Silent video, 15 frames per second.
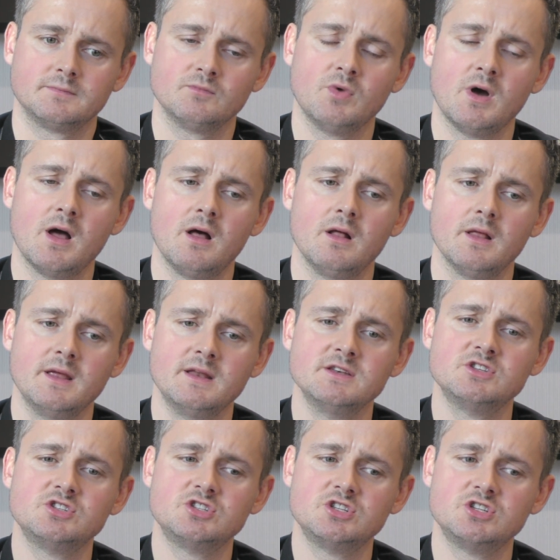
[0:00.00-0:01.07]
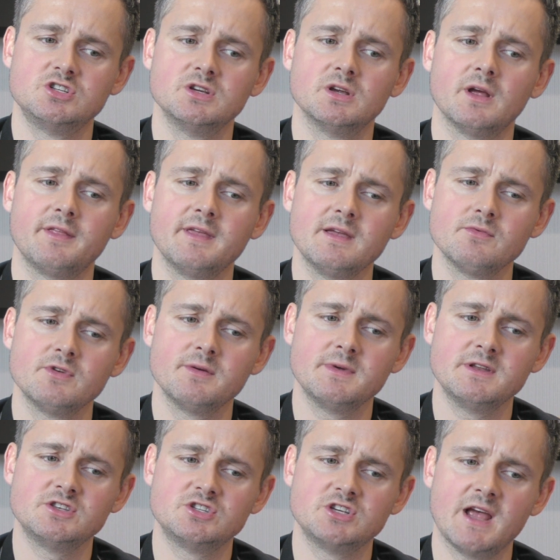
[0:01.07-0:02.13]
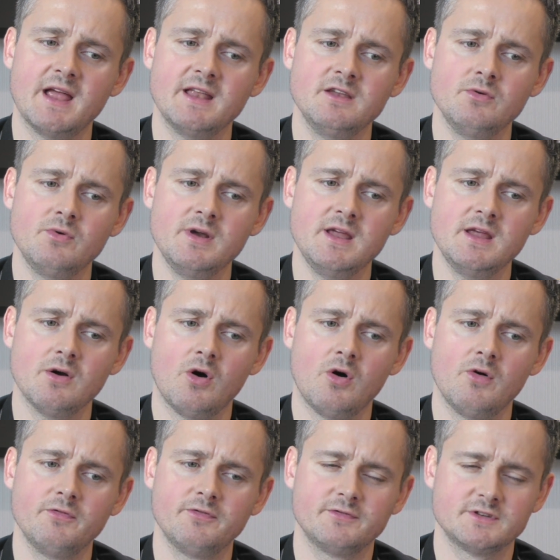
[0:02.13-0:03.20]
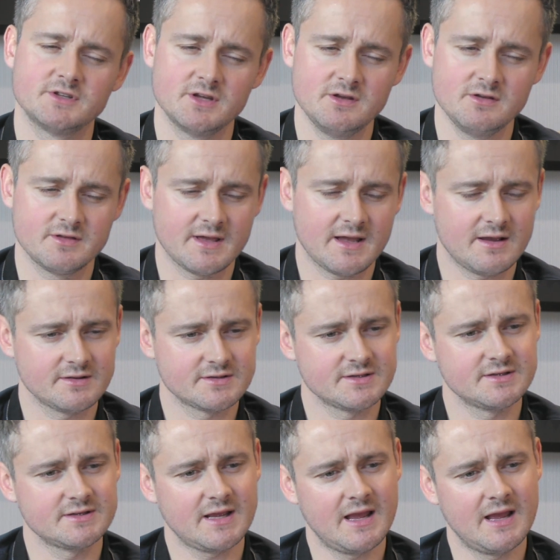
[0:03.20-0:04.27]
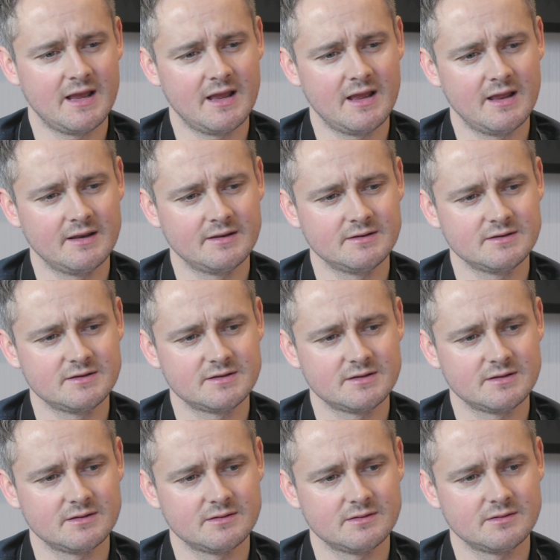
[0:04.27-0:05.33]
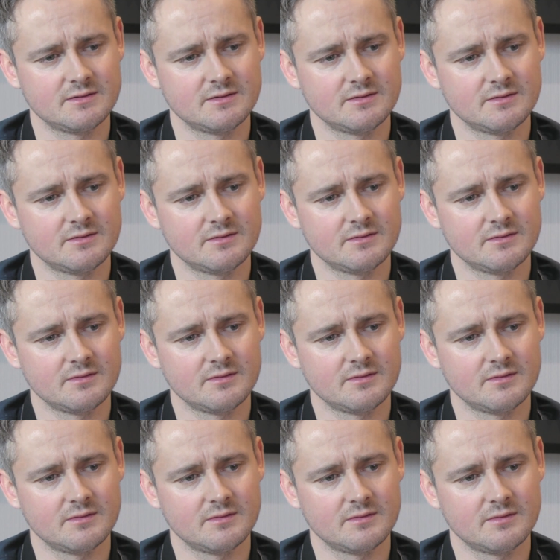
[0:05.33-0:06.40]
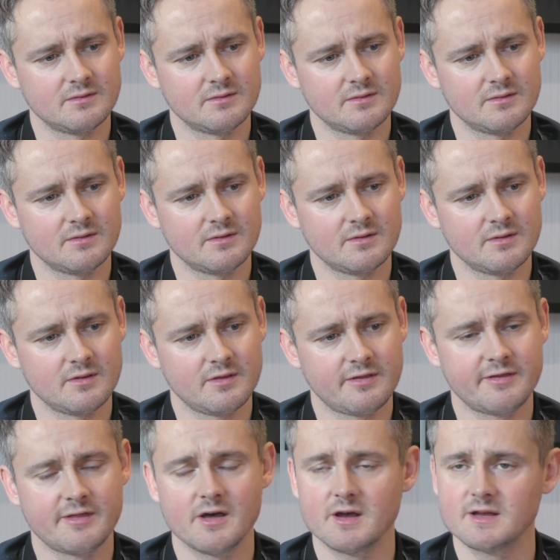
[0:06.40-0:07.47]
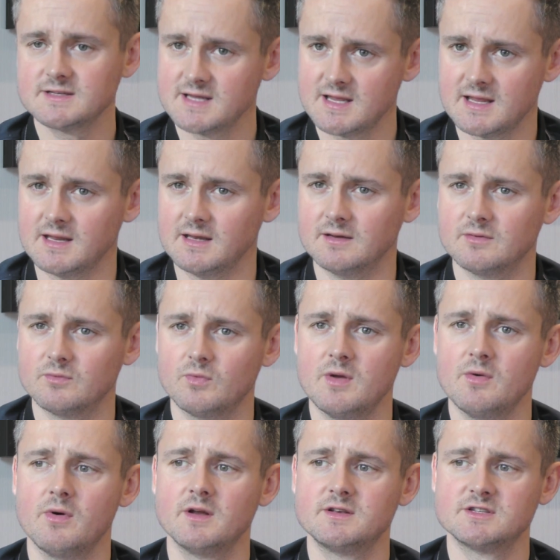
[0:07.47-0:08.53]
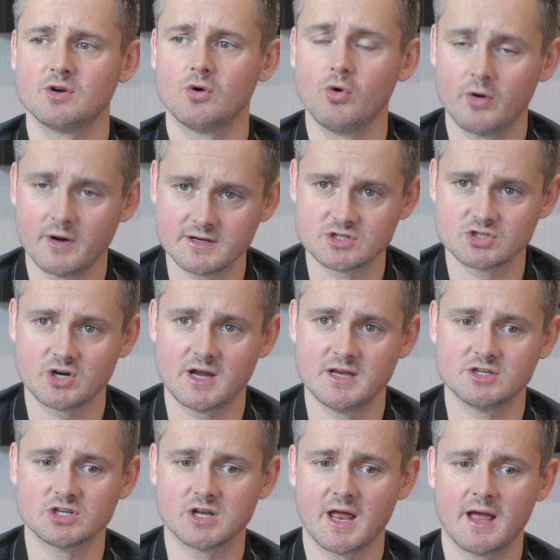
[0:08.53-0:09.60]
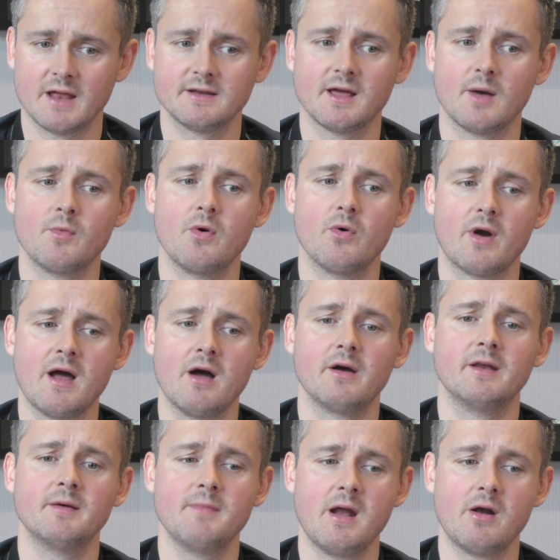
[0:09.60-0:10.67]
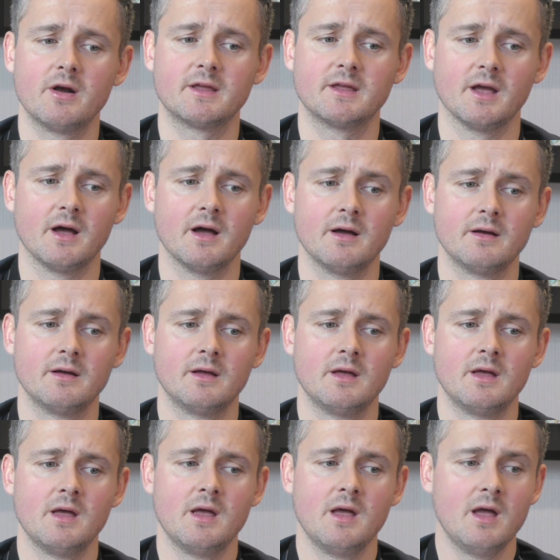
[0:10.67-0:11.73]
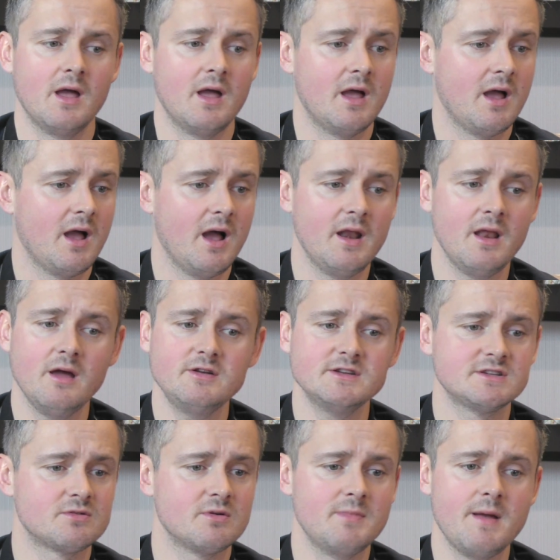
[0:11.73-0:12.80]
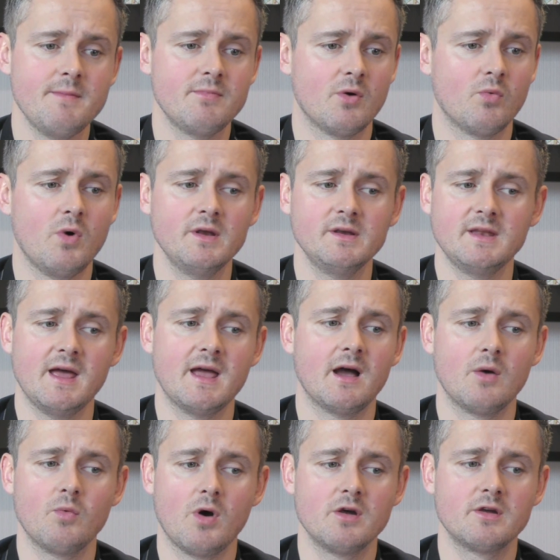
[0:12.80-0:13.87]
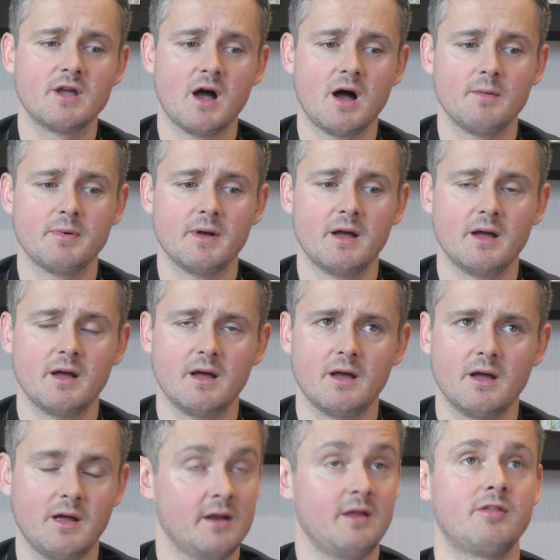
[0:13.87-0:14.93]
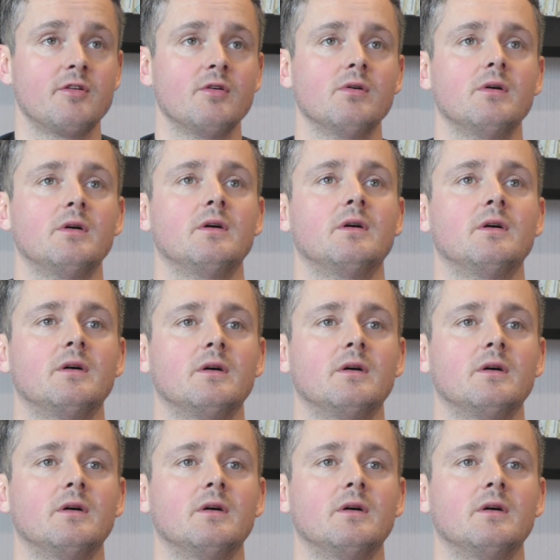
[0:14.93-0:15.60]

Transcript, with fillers: well, in I think it would have been January of 2013. We were touring Strangeland and we were out in America. And I just remember one day I woke up and I thought,